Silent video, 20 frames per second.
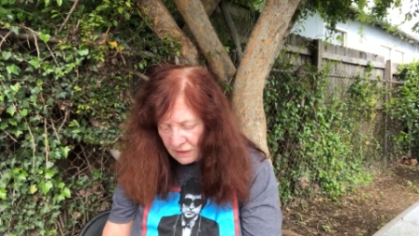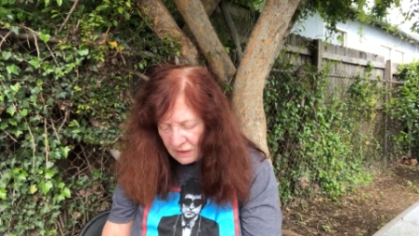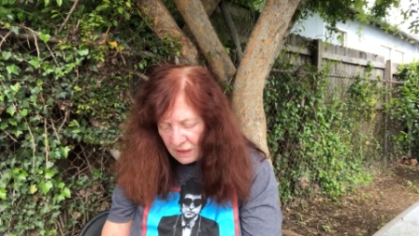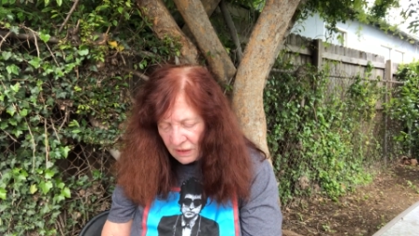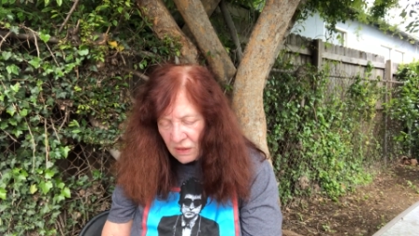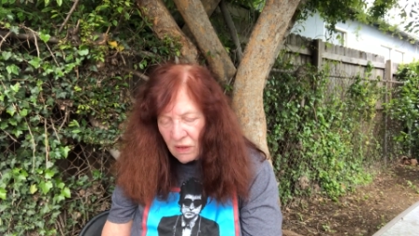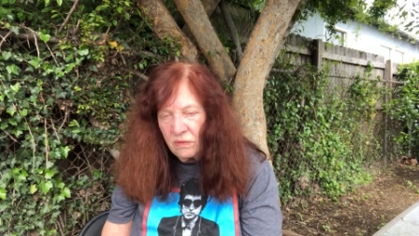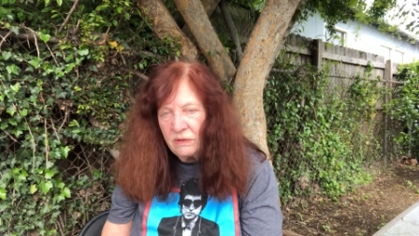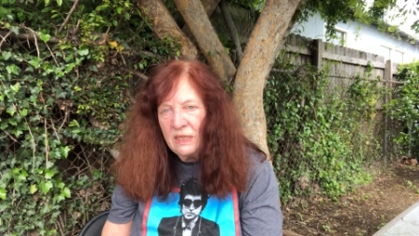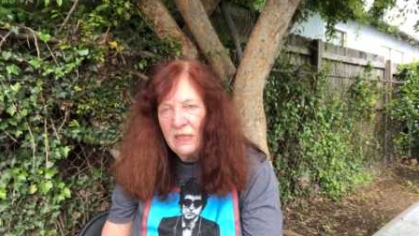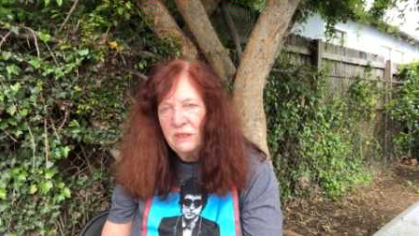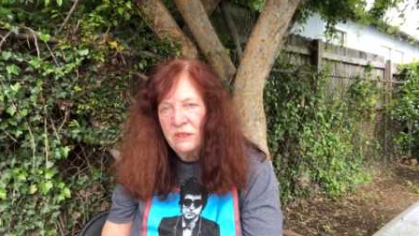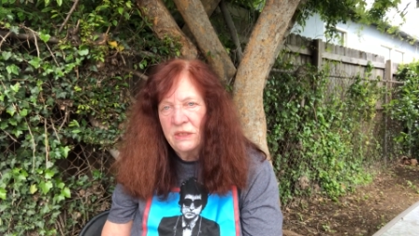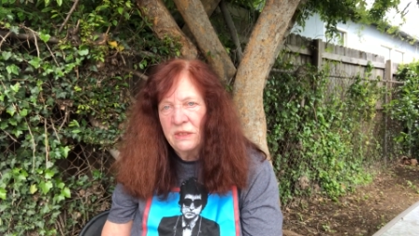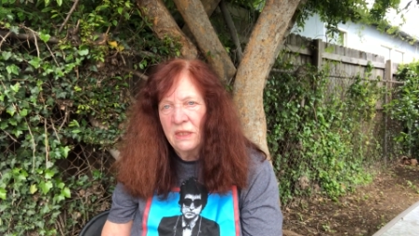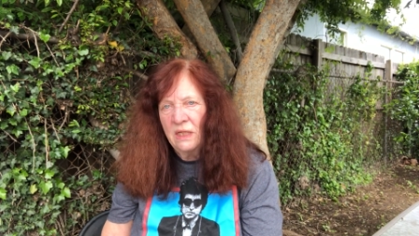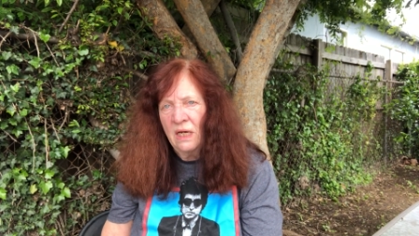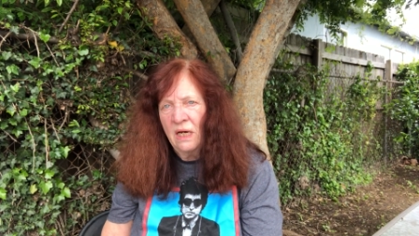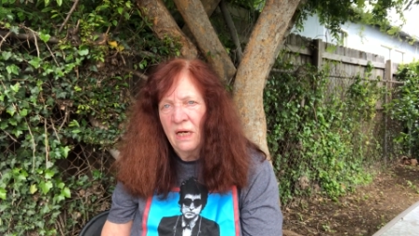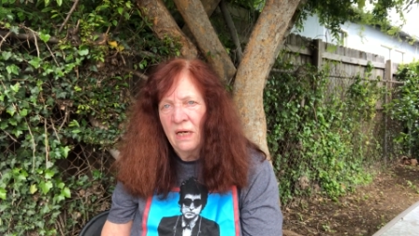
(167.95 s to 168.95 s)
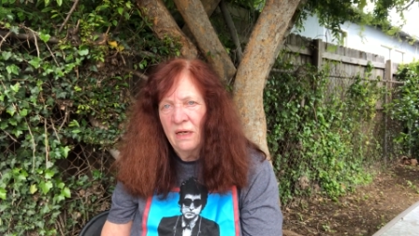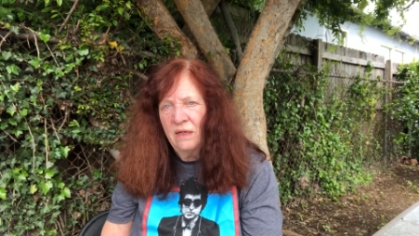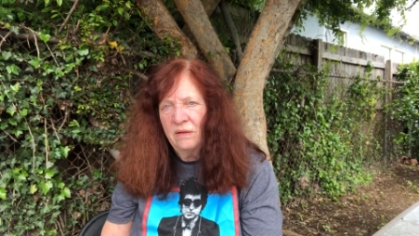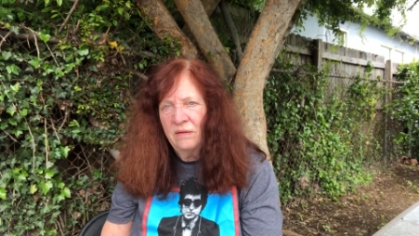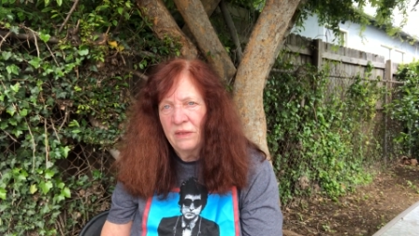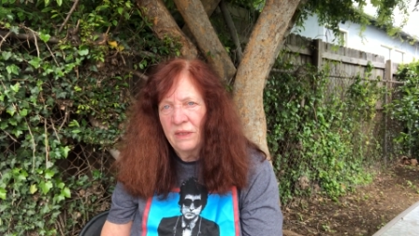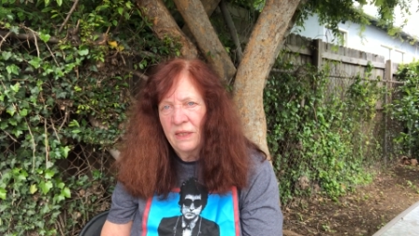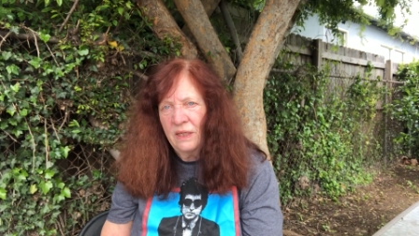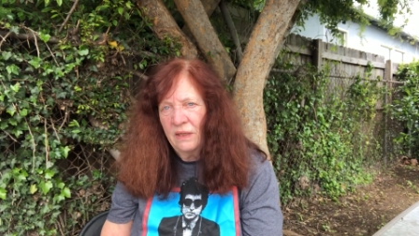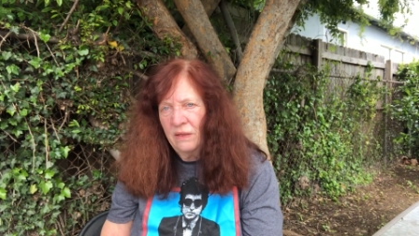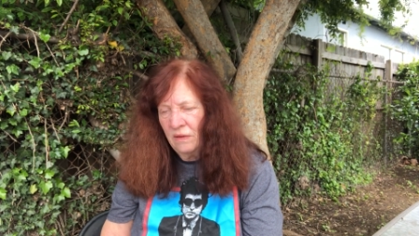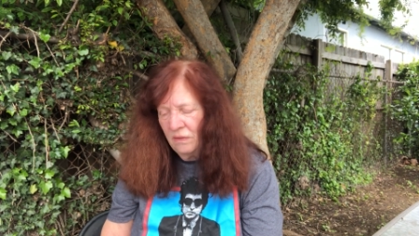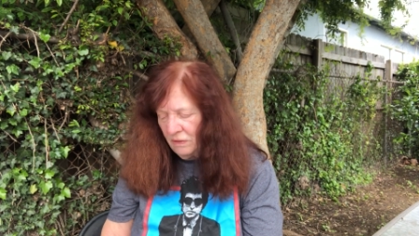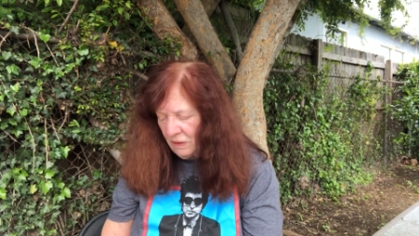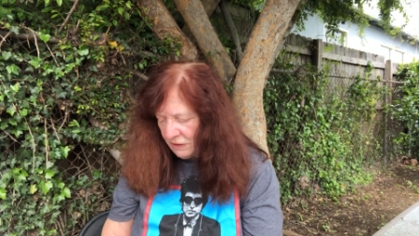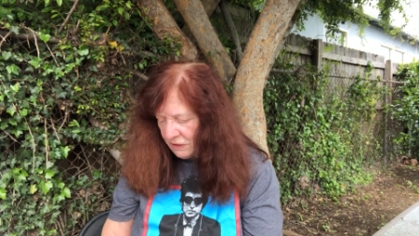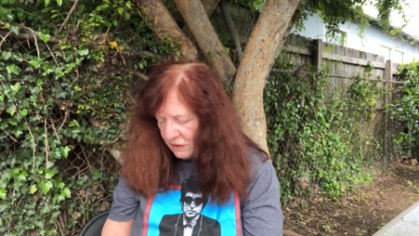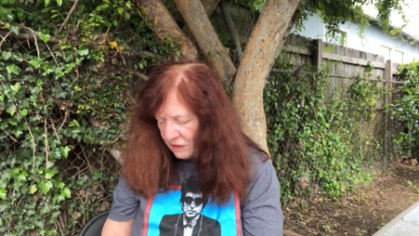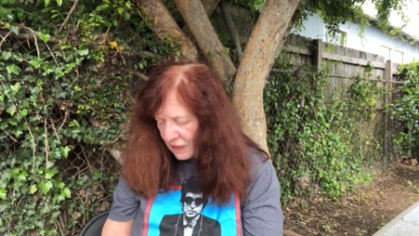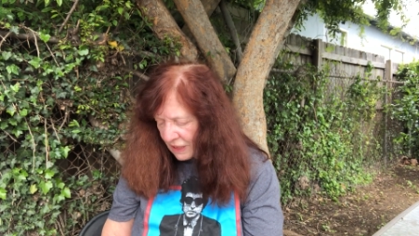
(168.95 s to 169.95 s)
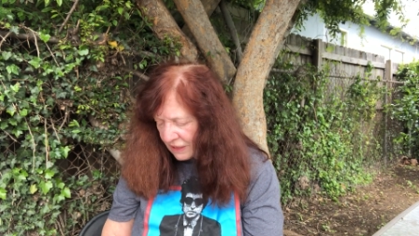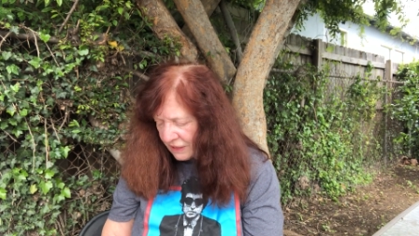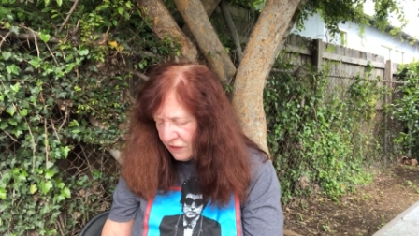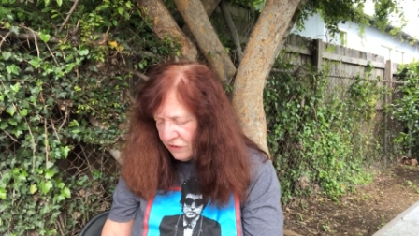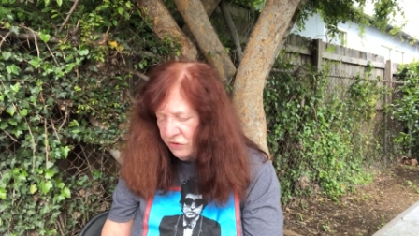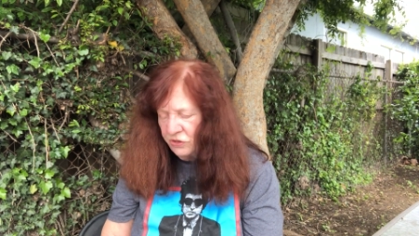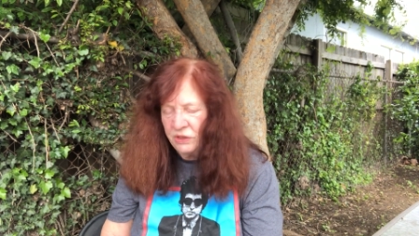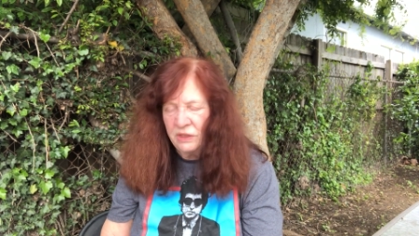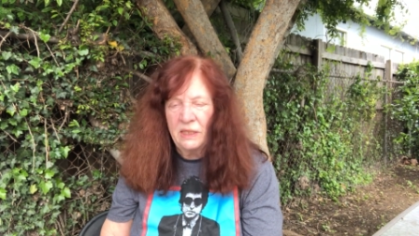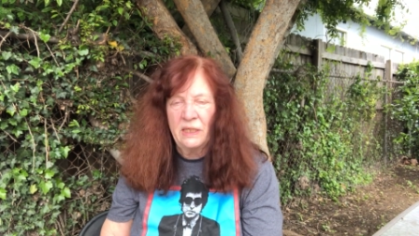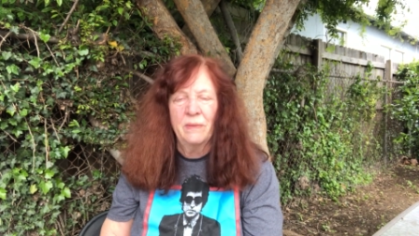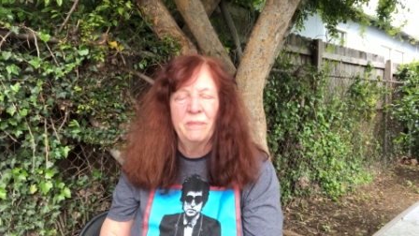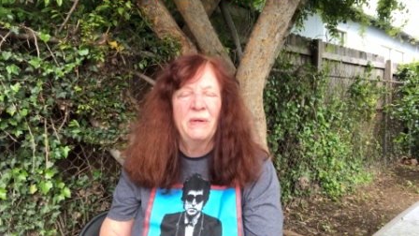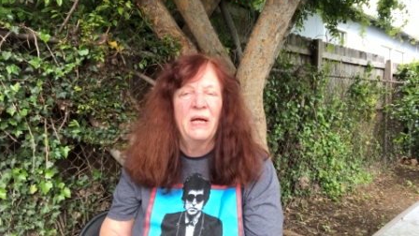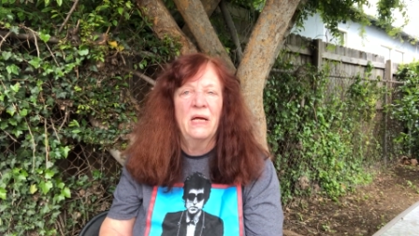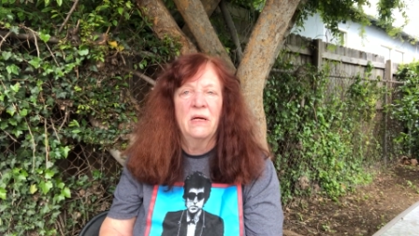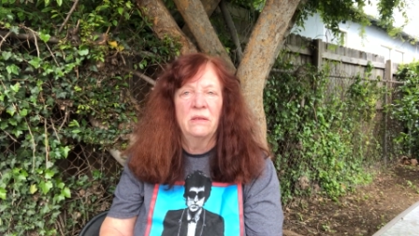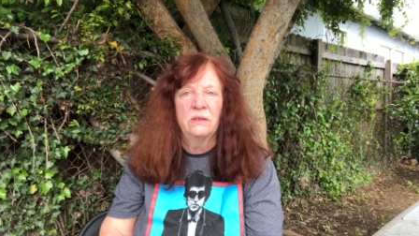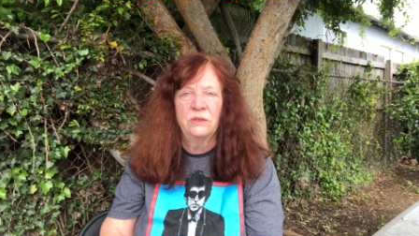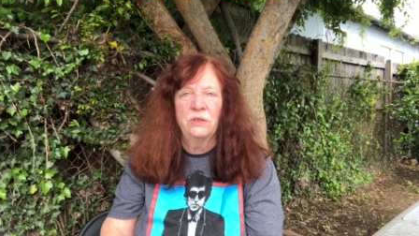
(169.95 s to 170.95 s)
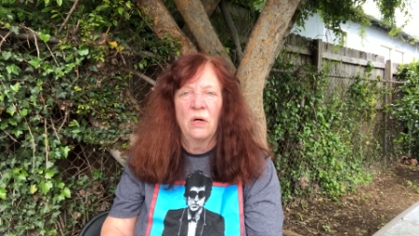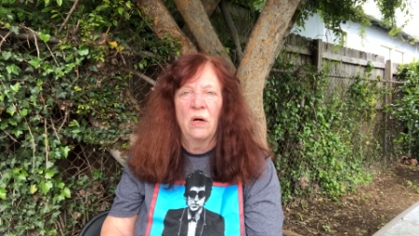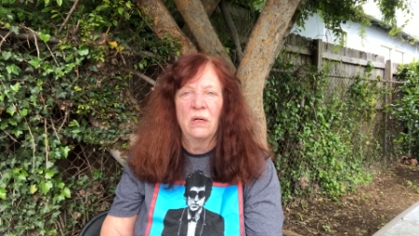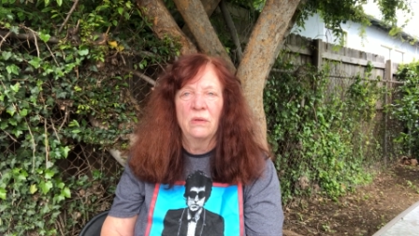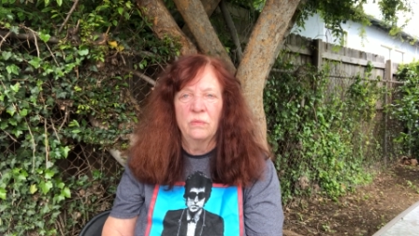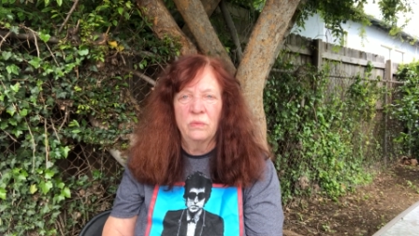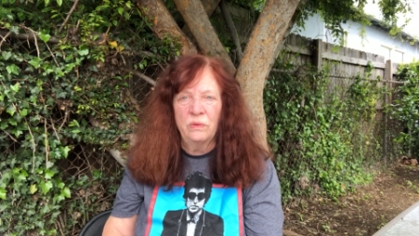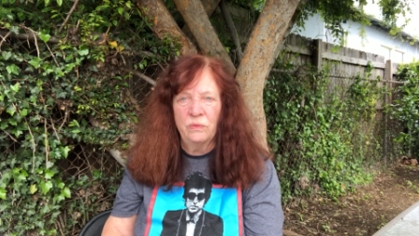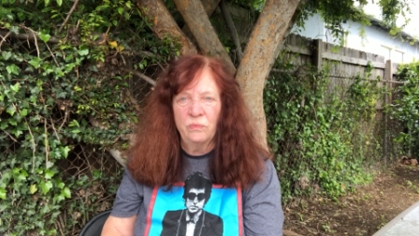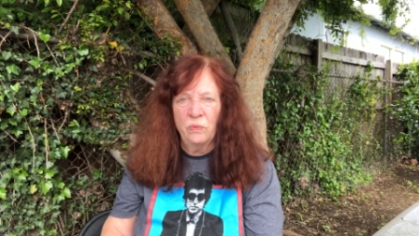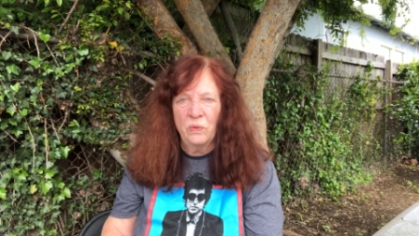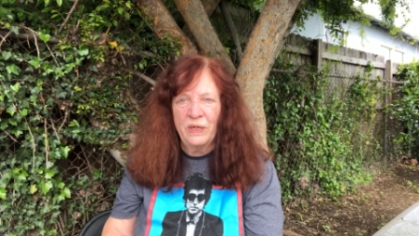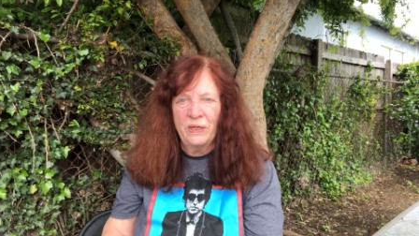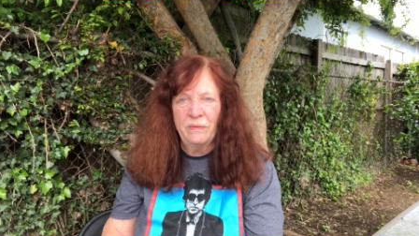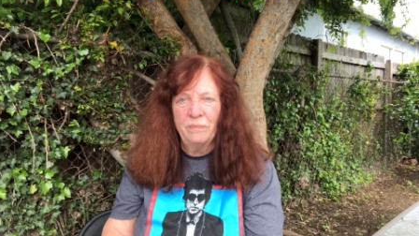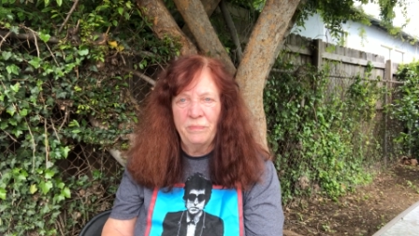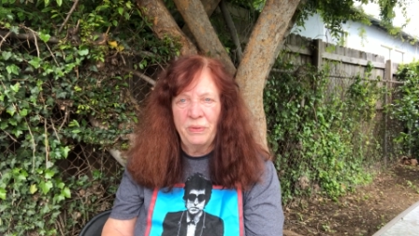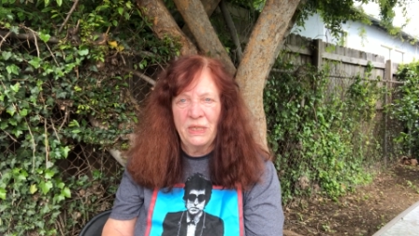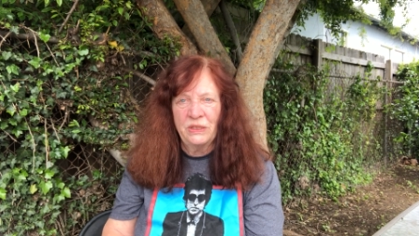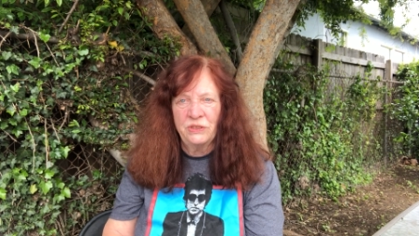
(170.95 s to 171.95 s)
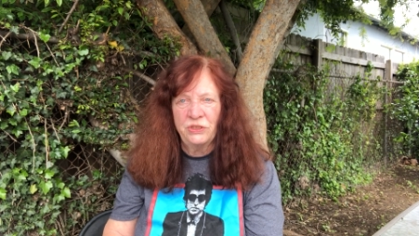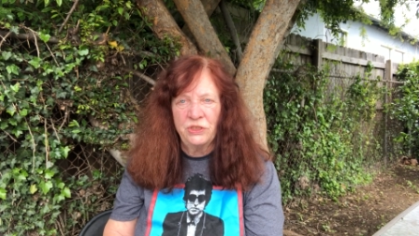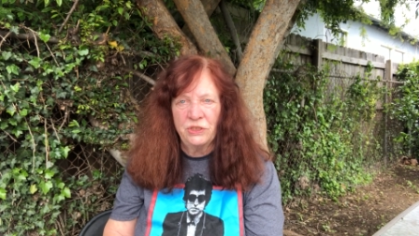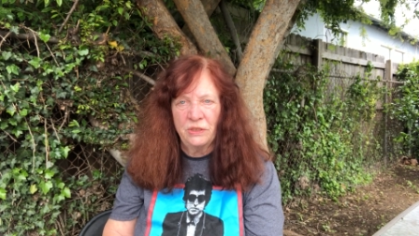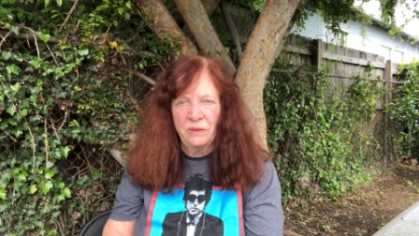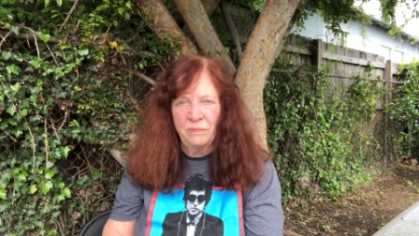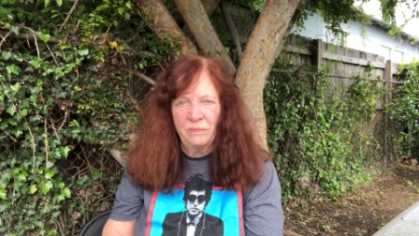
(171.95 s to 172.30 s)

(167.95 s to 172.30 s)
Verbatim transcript: you know, that's, uh, you know, it's like usually a male dog would win best,